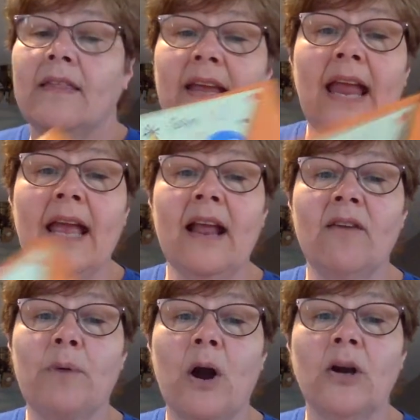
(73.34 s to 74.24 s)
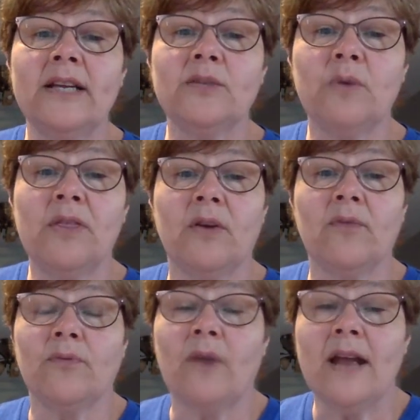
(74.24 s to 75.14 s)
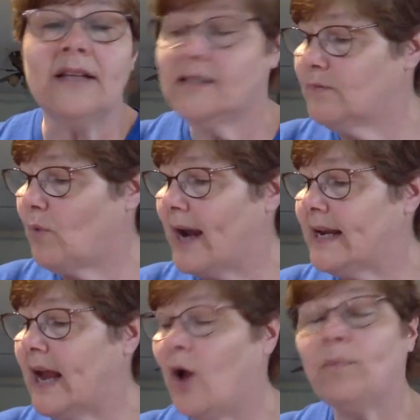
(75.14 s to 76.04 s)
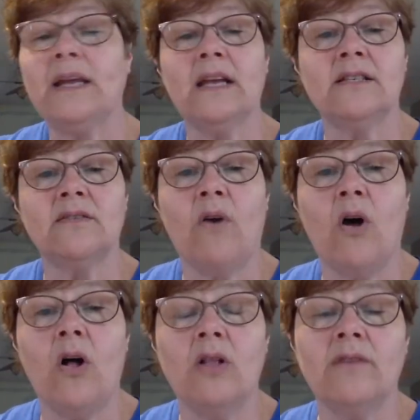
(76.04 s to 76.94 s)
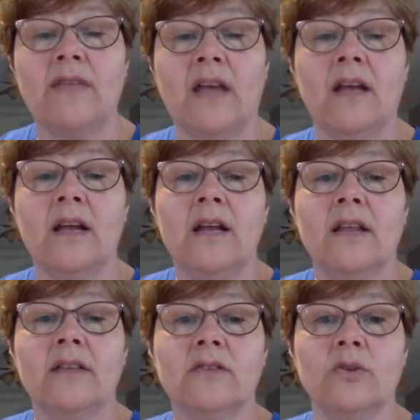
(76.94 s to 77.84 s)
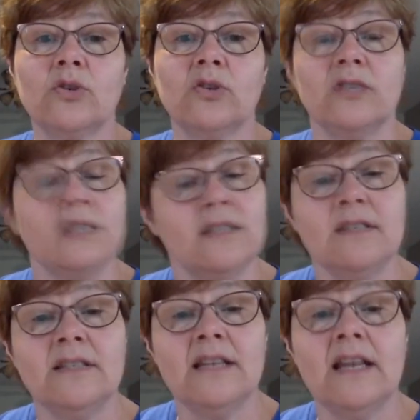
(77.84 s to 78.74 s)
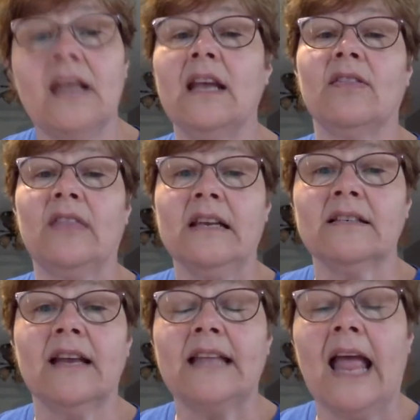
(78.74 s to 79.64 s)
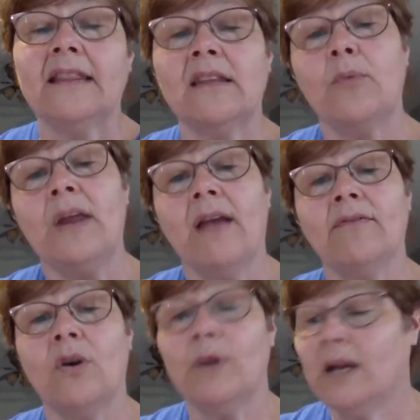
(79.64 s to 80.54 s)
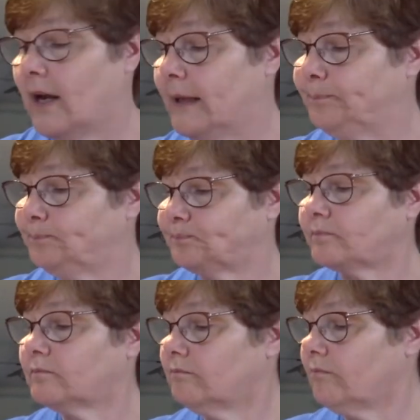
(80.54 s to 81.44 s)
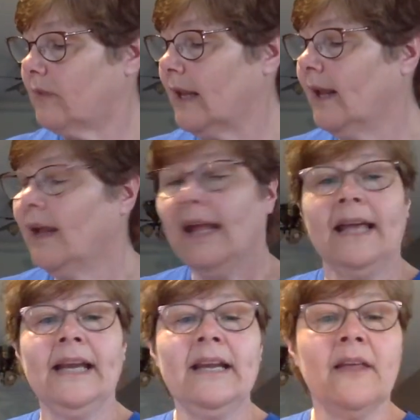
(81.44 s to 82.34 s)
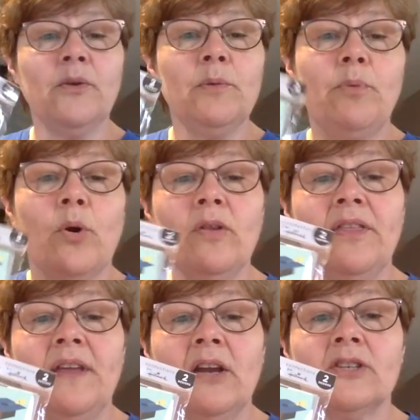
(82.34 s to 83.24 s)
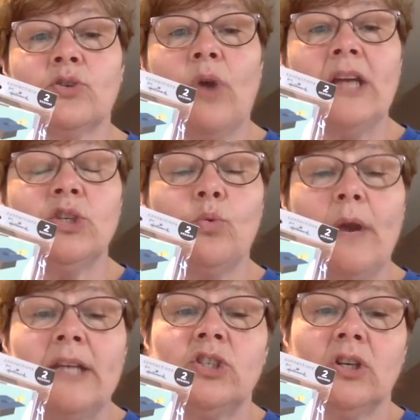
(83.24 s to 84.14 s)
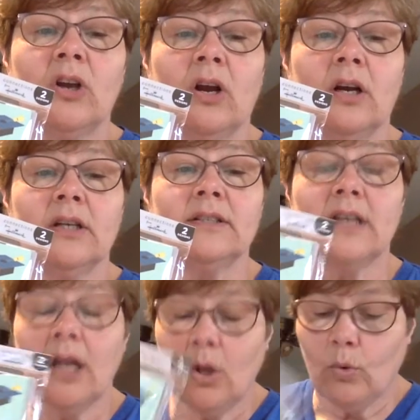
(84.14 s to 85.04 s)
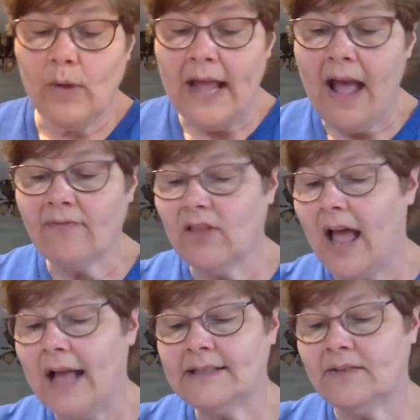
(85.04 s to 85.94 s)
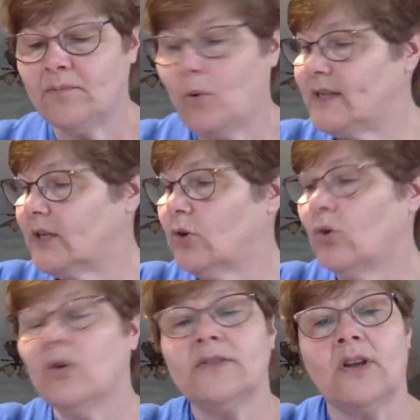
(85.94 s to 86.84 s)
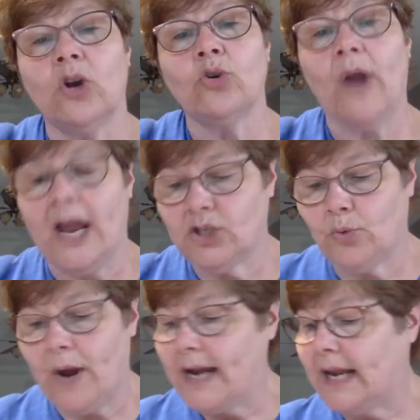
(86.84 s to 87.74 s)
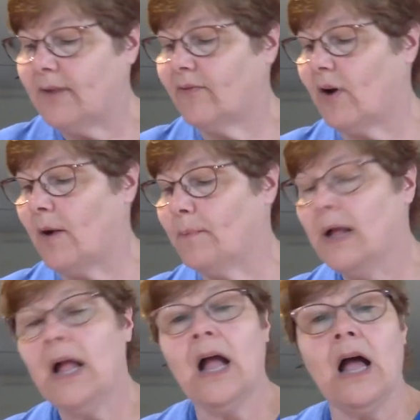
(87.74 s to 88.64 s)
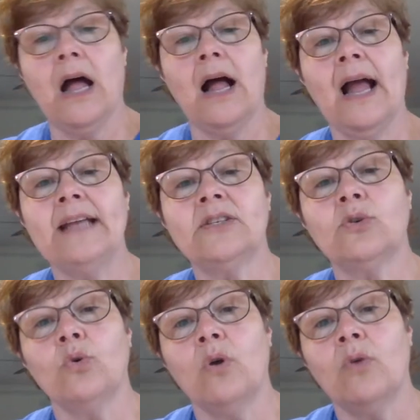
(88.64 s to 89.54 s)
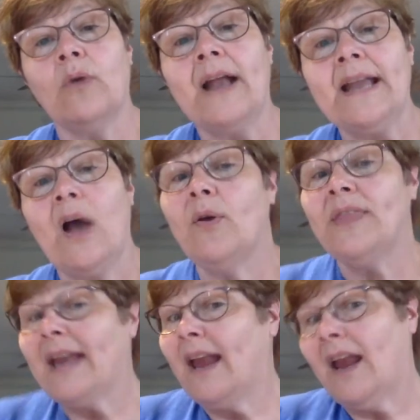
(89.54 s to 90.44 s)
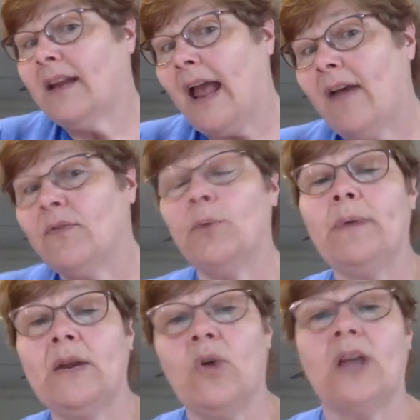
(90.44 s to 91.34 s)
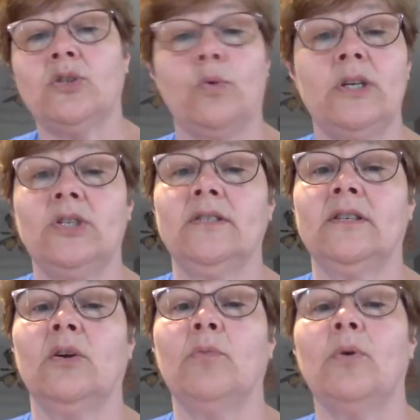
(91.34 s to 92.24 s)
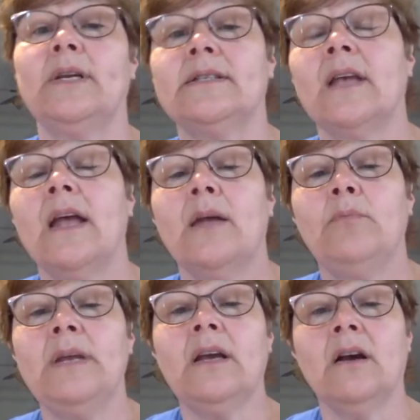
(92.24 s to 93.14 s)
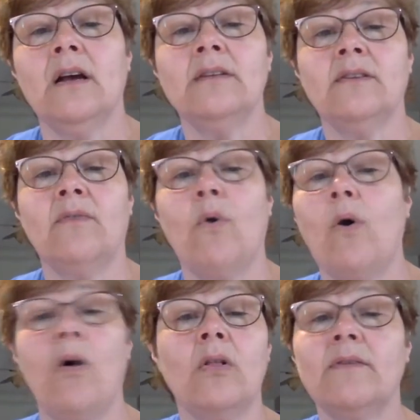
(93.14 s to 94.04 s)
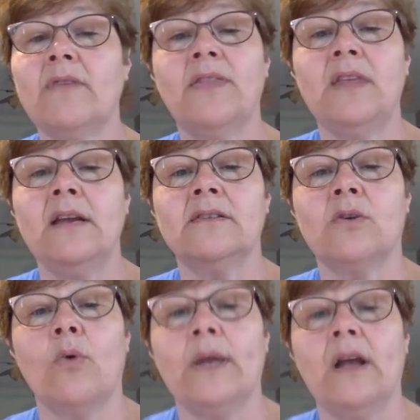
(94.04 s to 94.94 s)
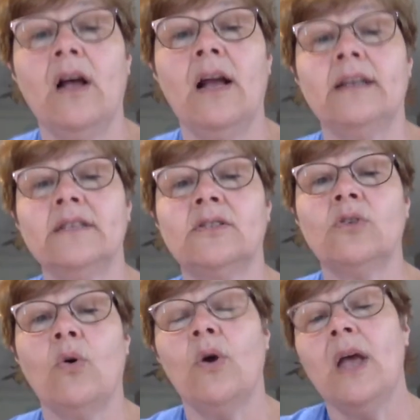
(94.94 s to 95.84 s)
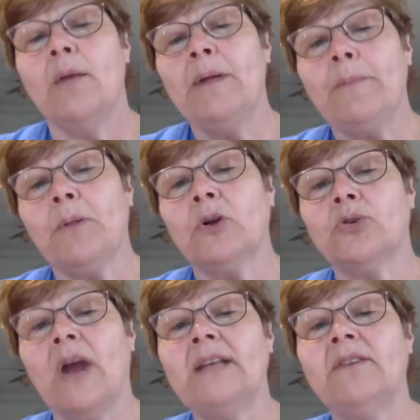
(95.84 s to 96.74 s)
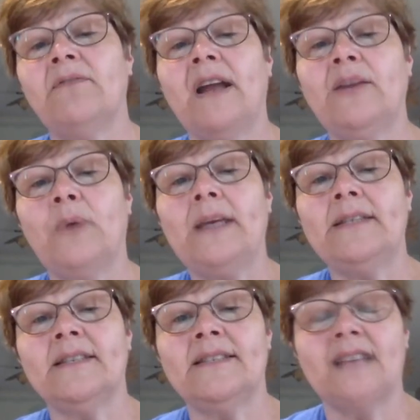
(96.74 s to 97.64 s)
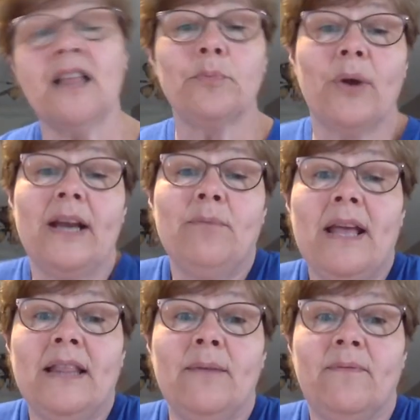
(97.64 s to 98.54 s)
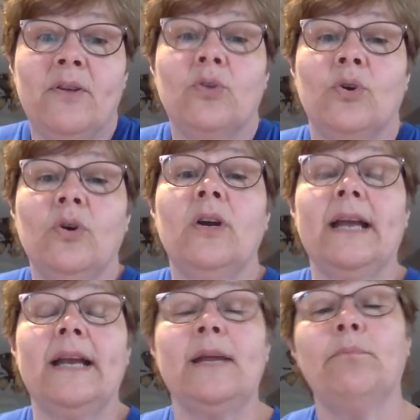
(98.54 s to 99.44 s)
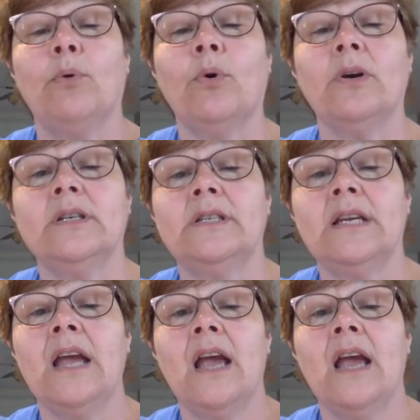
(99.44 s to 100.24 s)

they can't have parties with their friends right now because of all of the, the social distancing and things like that that we have going on. And another important thing is graduation cards. We have lots of boys and girls that are graduating from uh, high school right now, and they can't have their big graduation ceremonies because of all of the things going on. And so people are trying to find ways to celebrate and make them feel good and important,